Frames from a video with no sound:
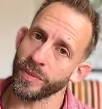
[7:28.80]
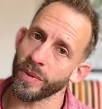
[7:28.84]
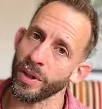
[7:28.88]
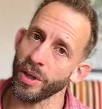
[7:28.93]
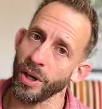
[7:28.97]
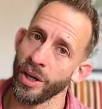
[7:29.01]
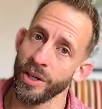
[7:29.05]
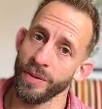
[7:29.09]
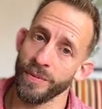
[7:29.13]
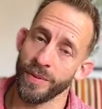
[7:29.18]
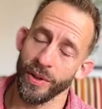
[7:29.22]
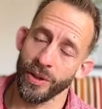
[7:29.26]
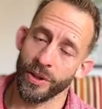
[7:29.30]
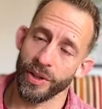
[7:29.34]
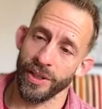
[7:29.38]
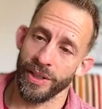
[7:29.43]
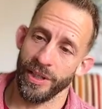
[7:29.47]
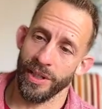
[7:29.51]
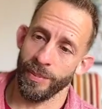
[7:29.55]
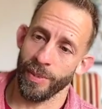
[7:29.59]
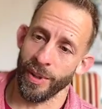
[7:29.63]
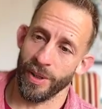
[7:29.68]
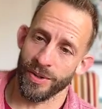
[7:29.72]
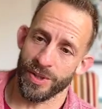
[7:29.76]
And if you look at the
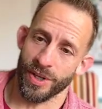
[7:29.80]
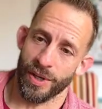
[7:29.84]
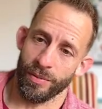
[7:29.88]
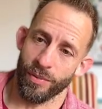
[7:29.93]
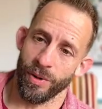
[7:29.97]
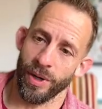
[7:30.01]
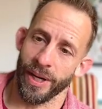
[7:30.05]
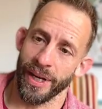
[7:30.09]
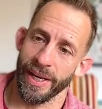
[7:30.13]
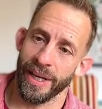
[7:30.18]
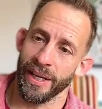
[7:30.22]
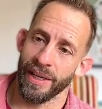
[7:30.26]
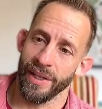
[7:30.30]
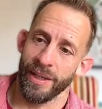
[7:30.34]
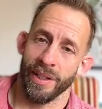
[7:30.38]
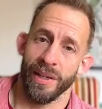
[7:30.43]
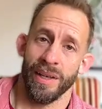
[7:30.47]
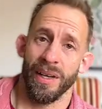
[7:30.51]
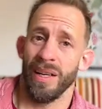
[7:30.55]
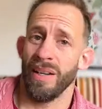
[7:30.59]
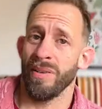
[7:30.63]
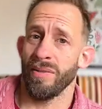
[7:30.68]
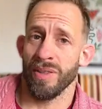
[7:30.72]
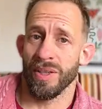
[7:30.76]
emails I write,
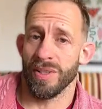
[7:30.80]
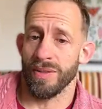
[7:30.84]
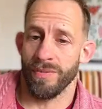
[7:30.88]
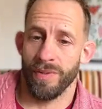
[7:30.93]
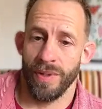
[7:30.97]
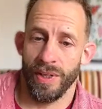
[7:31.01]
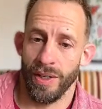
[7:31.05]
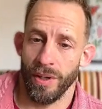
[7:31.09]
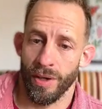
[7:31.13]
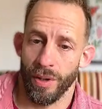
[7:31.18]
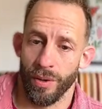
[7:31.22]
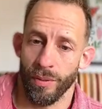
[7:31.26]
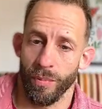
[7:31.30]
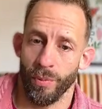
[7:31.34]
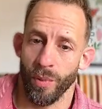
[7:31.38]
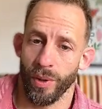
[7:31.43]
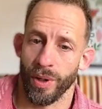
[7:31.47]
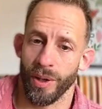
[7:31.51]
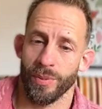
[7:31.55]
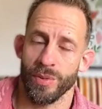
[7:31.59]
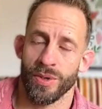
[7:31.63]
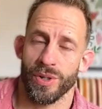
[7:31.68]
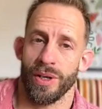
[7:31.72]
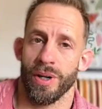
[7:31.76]
even this video, what
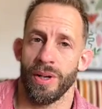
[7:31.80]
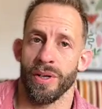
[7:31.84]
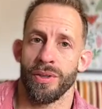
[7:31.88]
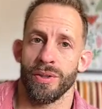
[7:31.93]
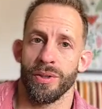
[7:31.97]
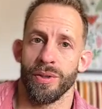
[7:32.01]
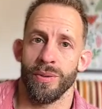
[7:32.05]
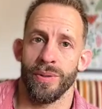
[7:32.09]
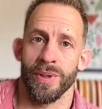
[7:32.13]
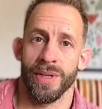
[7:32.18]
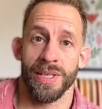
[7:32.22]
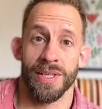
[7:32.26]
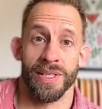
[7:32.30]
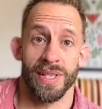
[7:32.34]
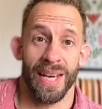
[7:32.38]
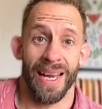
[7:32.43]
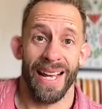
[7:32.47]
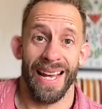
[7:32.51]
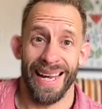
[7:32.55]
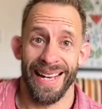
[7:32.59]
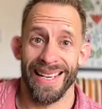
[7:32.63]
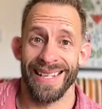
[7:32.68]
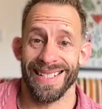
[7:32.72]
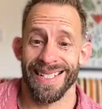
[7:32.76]
I'm trying to do is
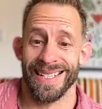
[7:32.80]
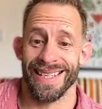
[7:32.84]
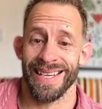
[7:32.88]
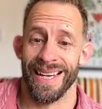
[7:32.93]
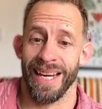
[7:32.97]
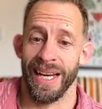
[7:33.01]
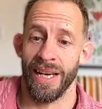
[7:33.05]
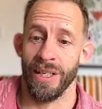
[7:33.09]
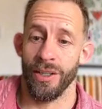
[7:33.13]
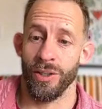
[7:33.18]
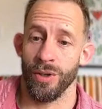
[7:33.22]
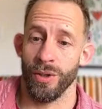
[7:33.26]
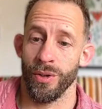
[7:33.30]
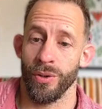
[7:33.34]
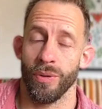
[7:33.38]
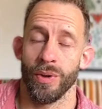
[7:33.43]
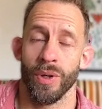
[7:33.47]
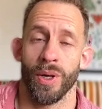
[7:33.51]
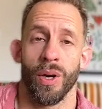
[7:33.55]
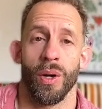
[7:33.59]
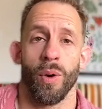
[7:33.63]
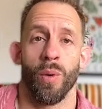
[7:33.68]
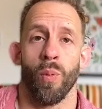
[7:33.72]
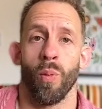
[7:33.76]
entertain you
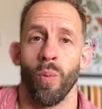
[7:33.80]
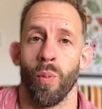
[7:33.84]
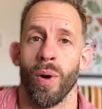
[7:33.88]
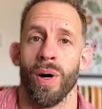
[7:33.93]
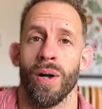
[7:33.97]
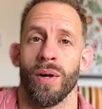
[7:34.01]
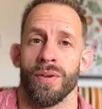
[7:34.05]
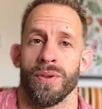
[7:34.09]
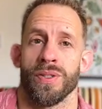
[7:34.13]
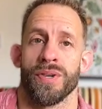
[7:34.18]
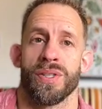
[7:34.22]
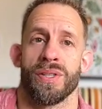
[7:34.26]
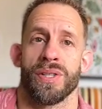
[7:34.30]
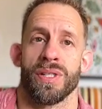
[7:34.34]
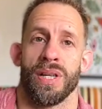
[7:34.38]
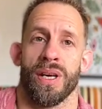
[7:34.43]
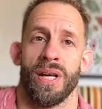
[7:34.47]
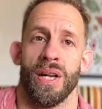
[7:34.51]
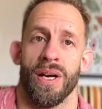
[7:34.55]
whilst